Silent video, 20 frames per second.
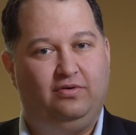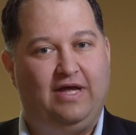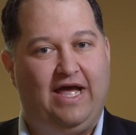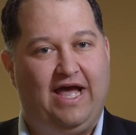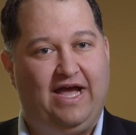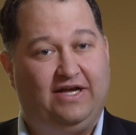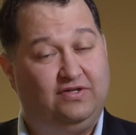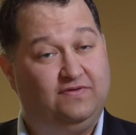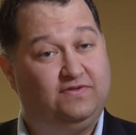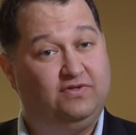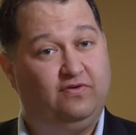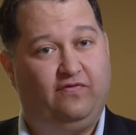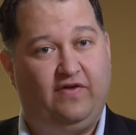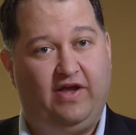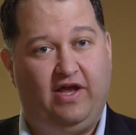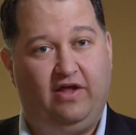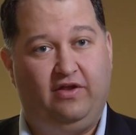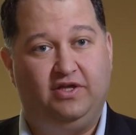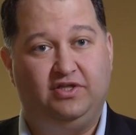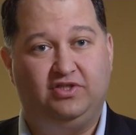active
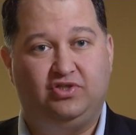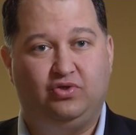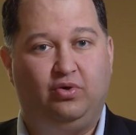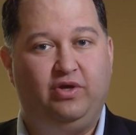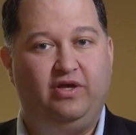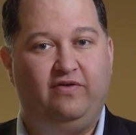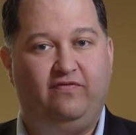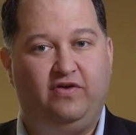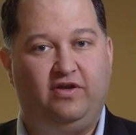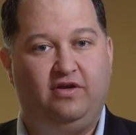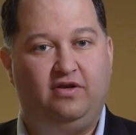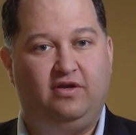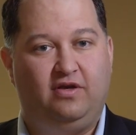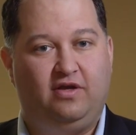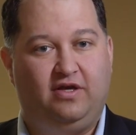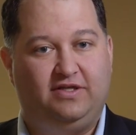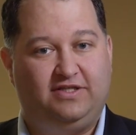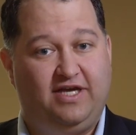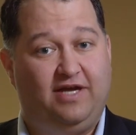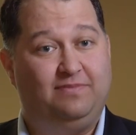surveillance or even
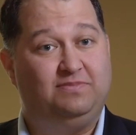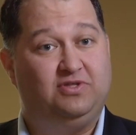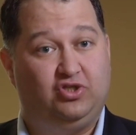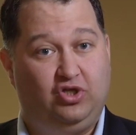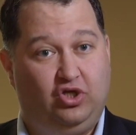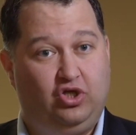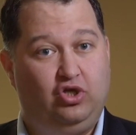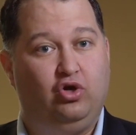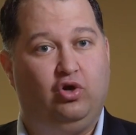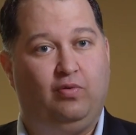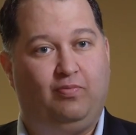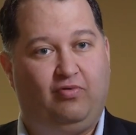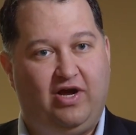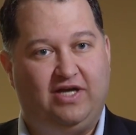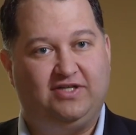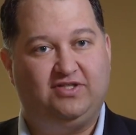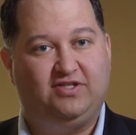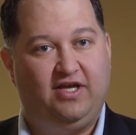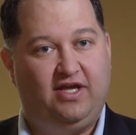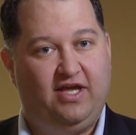attempts to cure
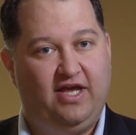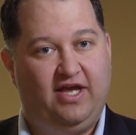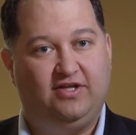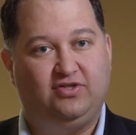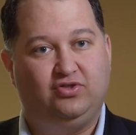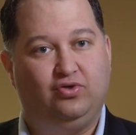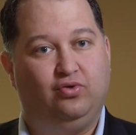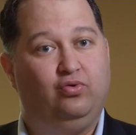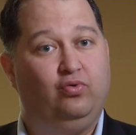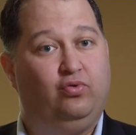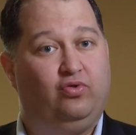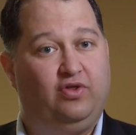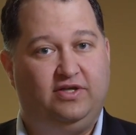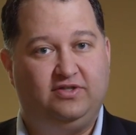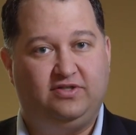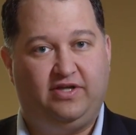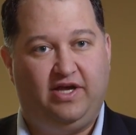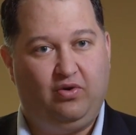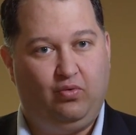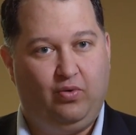prostate cancer through
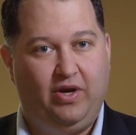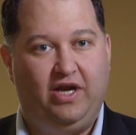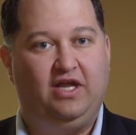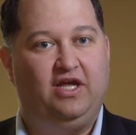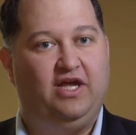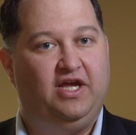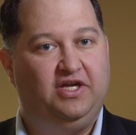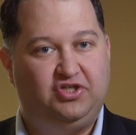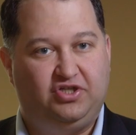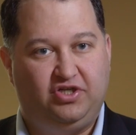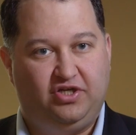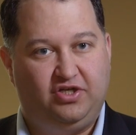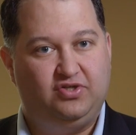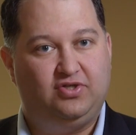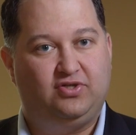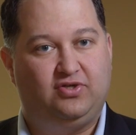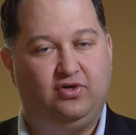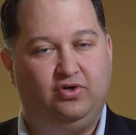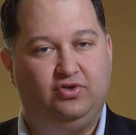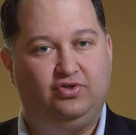things like radiation and
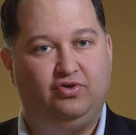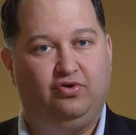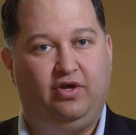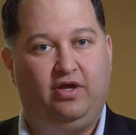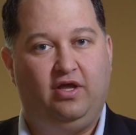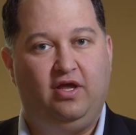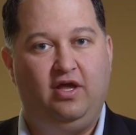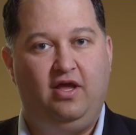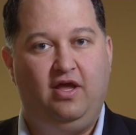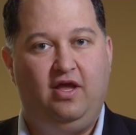surgery,